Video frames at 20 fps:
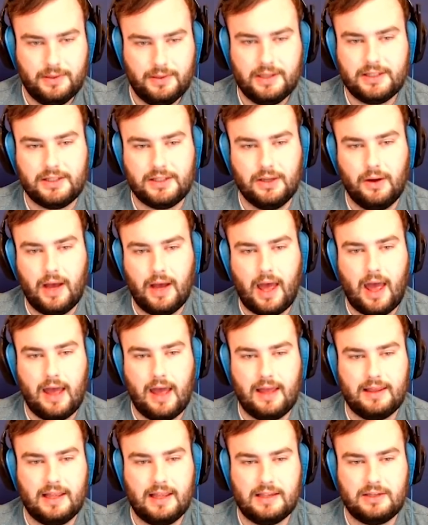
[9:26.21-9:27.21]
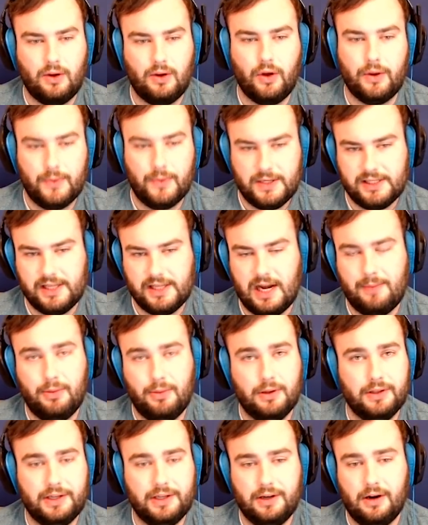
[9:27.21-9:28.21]
So that's the only reason that I
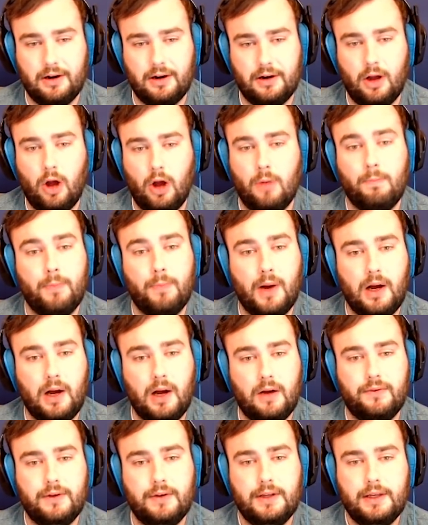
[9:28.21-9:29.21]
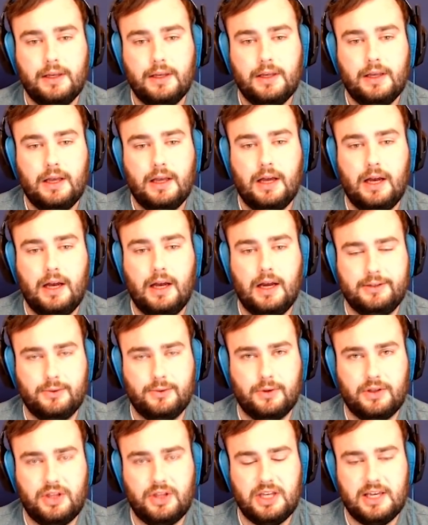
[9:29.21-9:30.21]
put Linhardt above
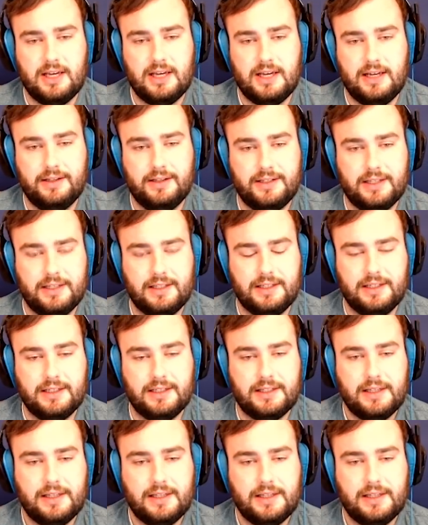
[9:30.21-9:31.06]
Dorothea in this instance.